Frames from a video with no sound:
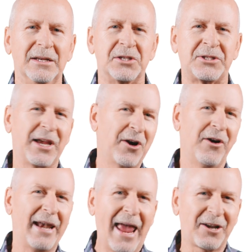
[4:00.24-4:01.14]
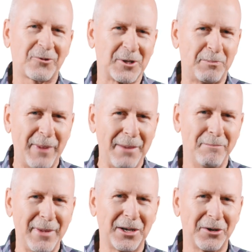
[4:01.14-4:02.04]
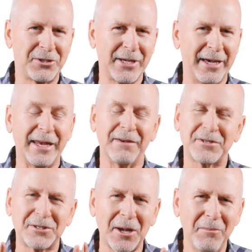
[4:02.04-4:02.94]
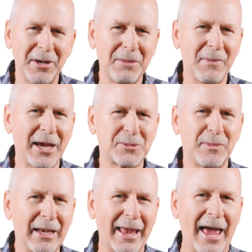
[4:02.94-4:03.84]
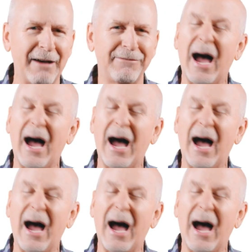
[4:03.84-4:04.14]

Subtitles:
Singer and actress Bette Midler said, if somebody makes me laugh,